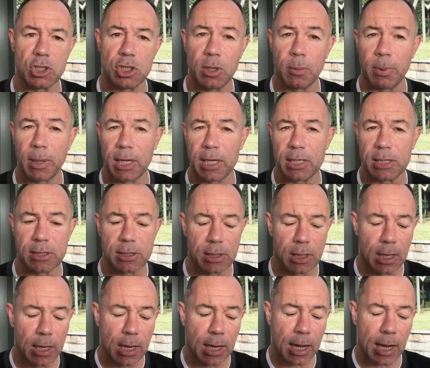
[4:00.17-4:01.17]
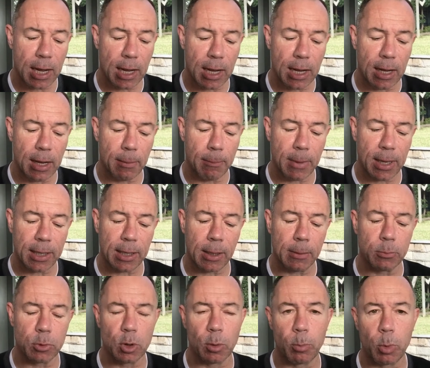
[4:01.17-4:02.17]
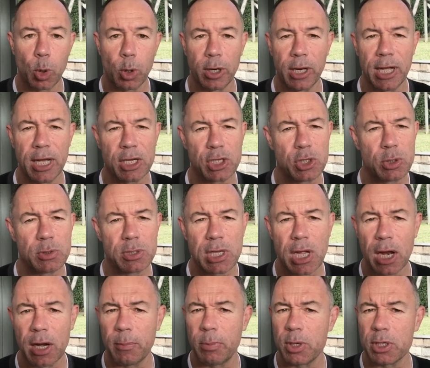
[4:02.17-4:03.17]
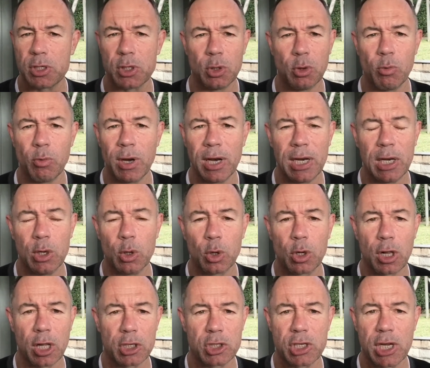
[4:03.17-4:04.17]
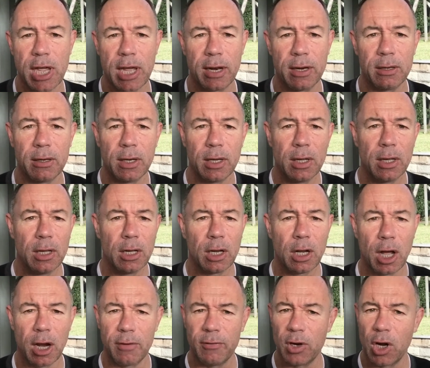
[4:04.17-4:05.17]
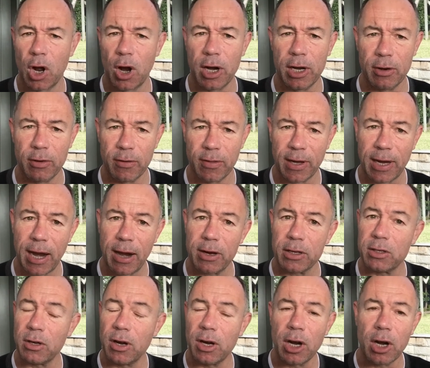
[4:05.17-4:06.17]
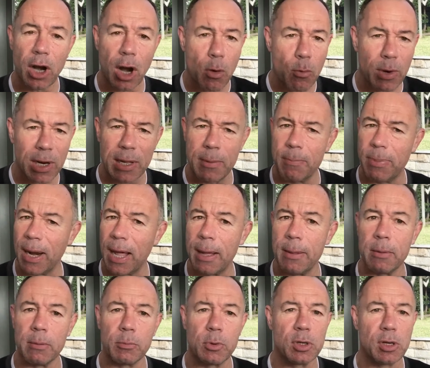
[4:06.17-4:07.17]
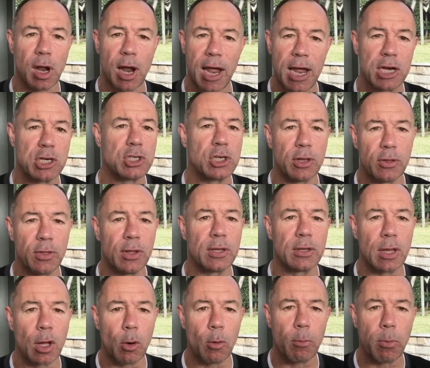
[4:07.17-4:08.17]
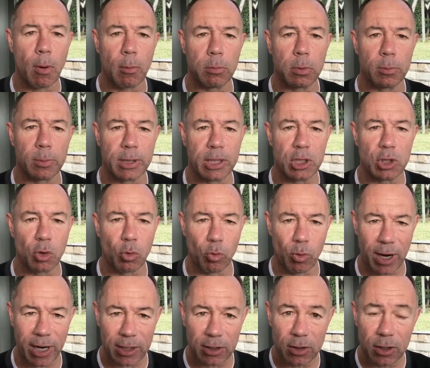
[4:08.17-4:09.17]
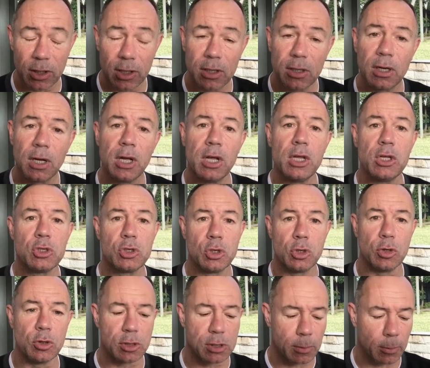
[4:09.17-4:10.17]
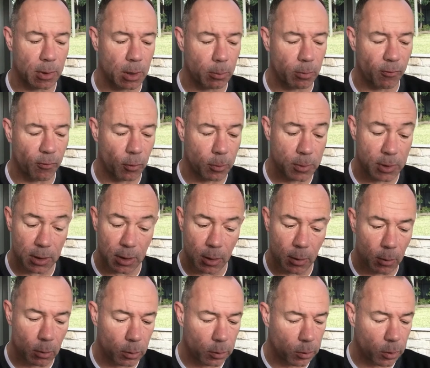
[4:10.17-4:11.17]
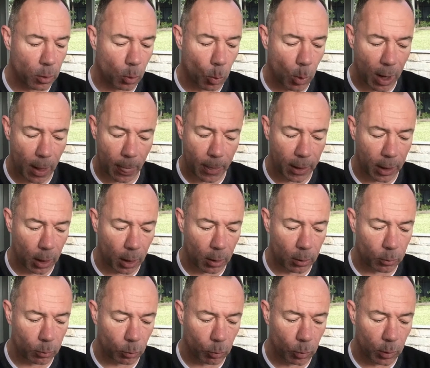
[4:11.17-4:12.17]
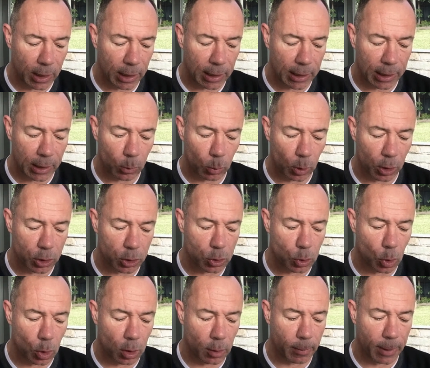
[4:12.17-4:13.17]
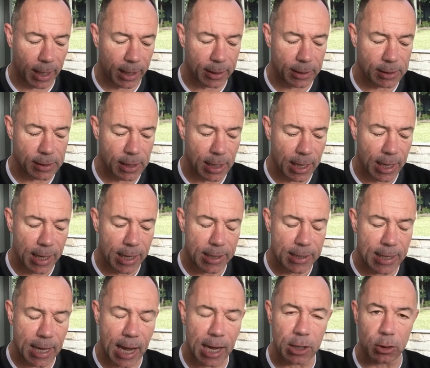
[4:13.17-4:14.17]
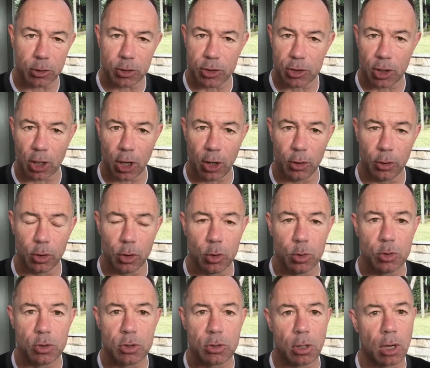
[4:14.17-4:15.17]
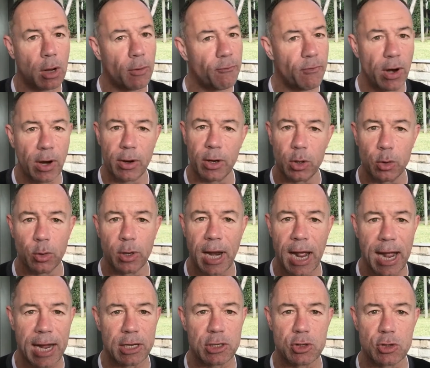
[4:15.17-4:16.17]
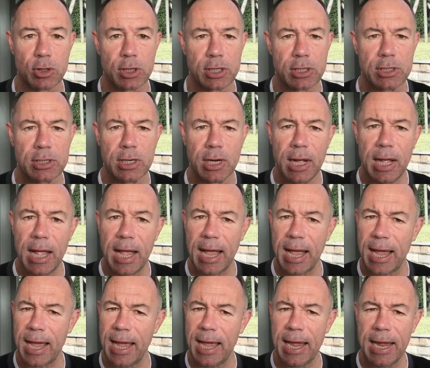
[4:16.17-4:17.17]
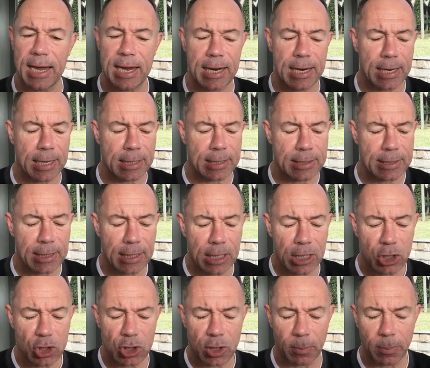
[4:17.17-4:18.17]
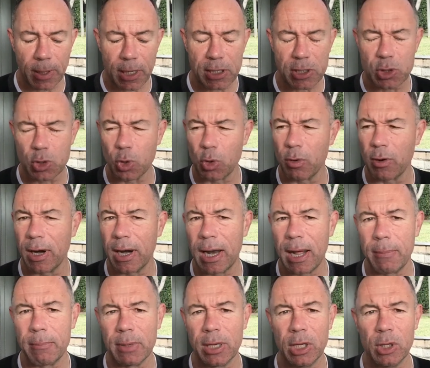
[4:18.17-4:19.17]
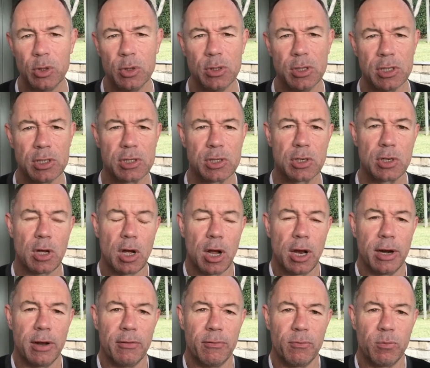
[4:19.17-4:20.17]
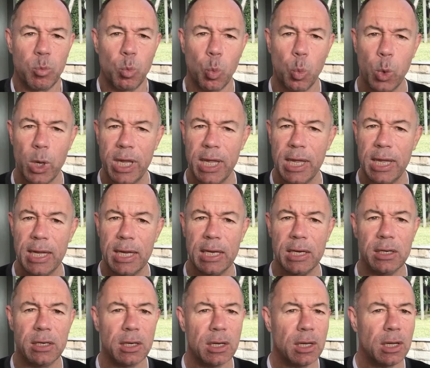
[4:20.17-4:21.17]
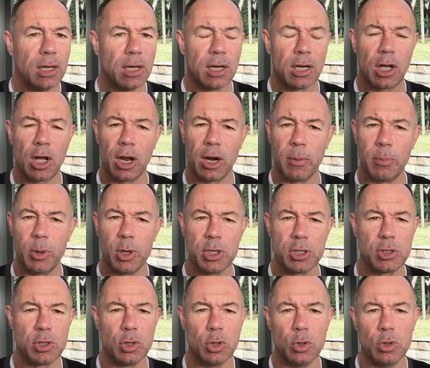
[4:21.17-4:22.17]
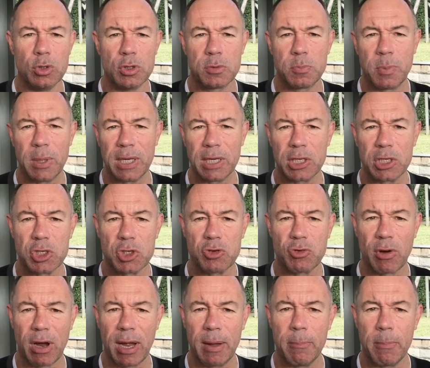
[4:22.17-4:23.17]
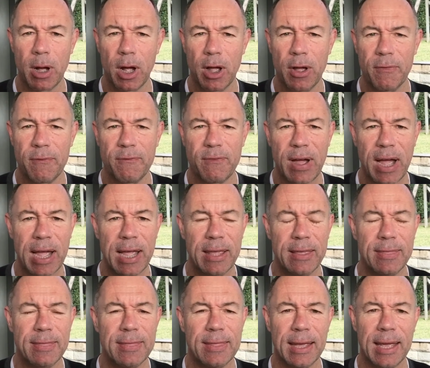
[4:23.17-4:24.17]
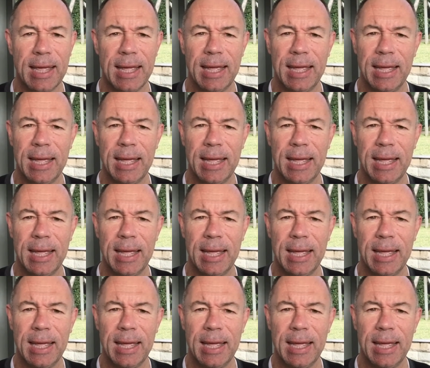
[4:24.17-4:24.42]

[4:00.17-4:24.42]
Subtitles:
and she plays Madame de Portier. She was the only person who really looked like she had kind of an idea of the character, and I don't really blame them because I actually think they were probably directed to do some of the performance. And the one that I really want to talk about is Yael Stone, who's a very good actress, and she plays Dora Lumley, who this kind of weird kind of person who's been constrained by her faith,